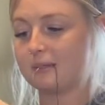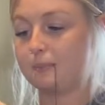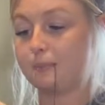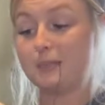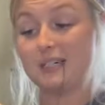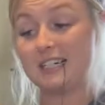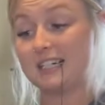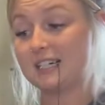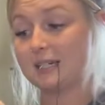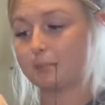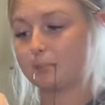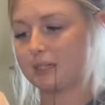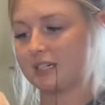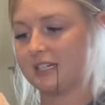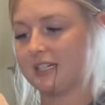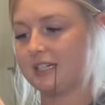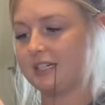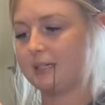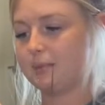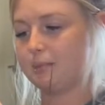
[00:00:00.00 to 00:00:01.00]
look bad by
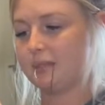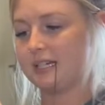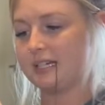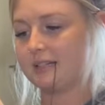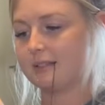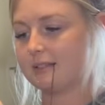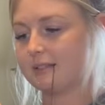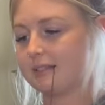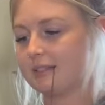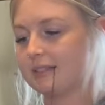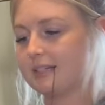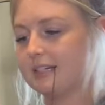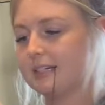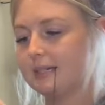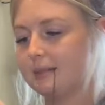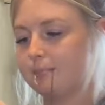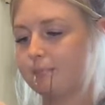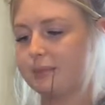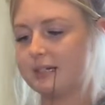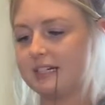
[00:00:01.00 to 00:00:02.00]
any means,
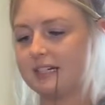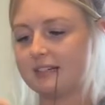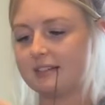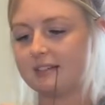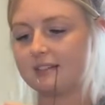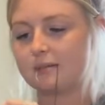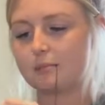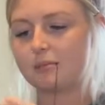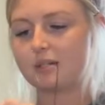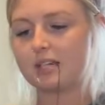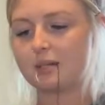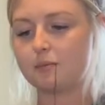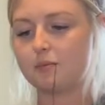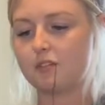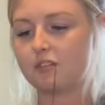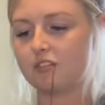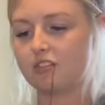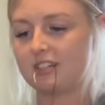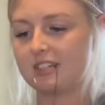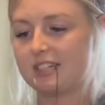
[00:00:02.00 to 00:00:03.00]
but sometimes
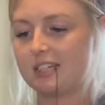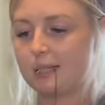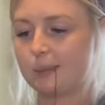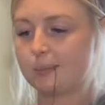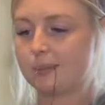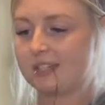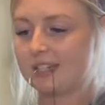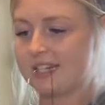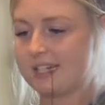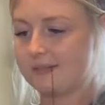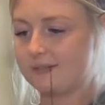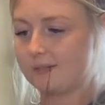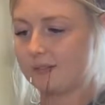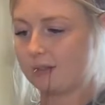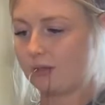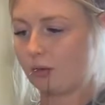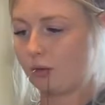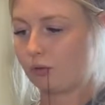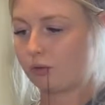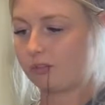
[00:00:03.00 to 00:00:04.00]
it just helps to have a
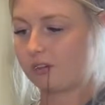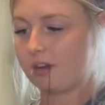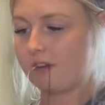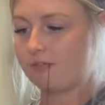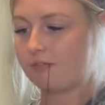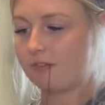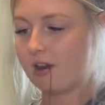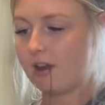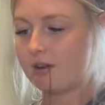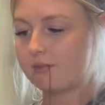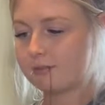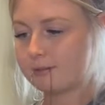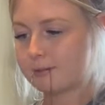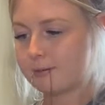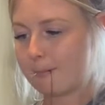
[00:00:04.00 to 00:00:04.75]
little refresh.